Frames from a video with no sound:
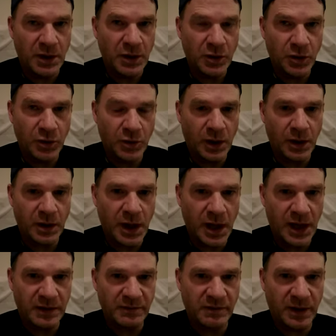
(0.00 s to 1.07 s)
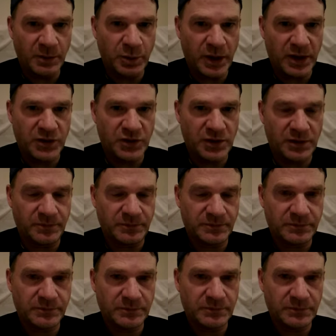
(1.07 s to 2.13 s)
who are high vibration,
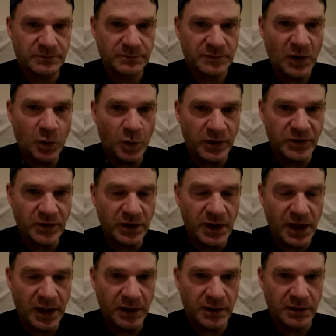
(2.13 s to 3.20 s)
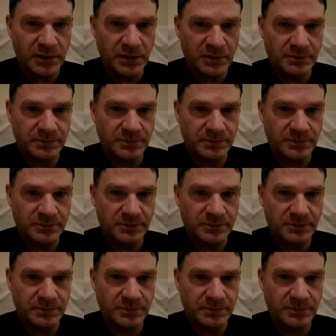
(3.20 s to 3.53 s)
what they're like.